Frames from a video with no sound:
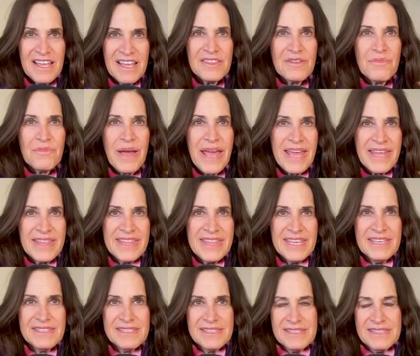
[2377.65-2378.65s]
the way
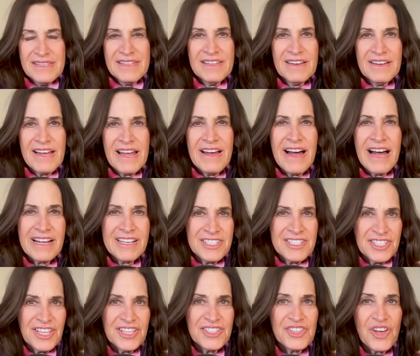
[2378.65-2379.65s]
these
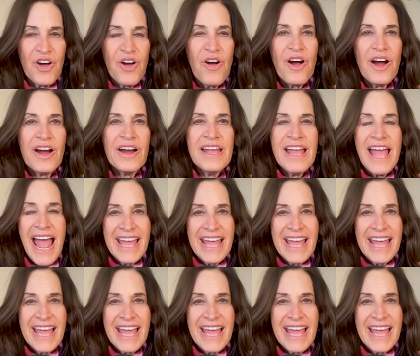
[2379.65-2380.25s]
oxalates are.